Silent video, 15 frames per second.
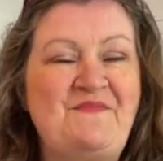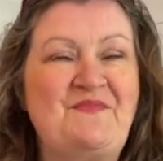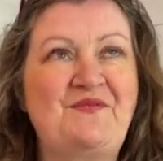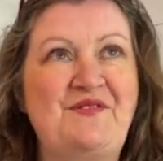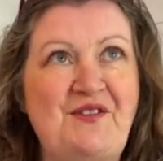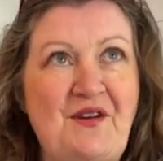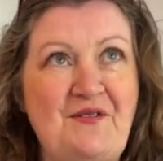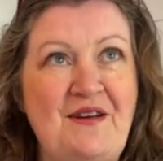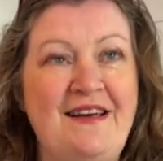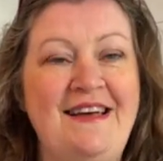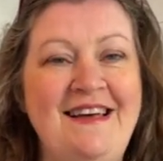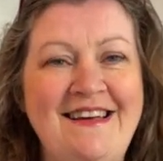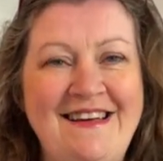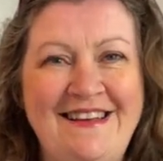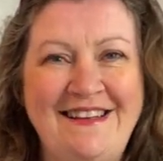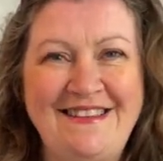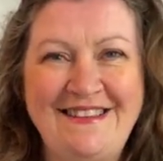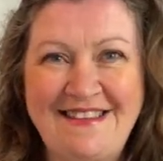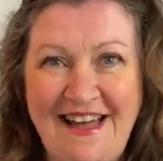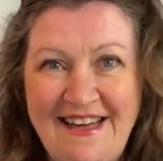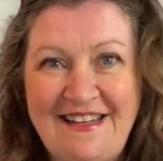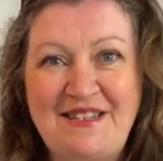So
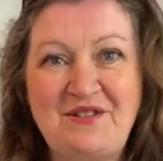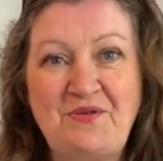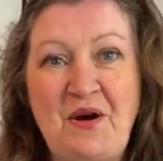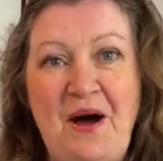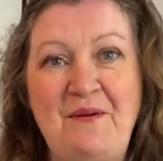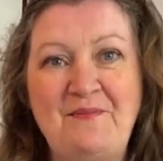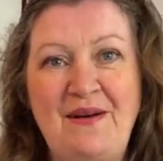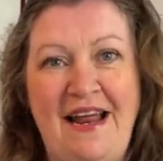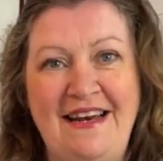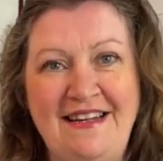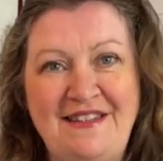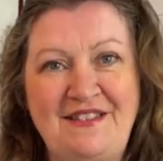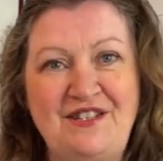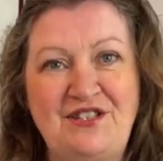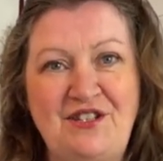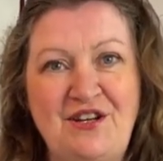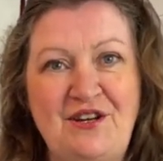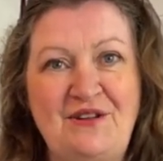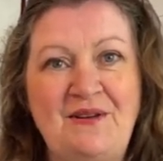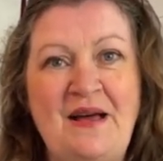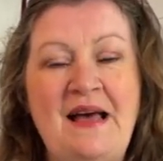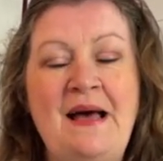that's what I'm planning to do.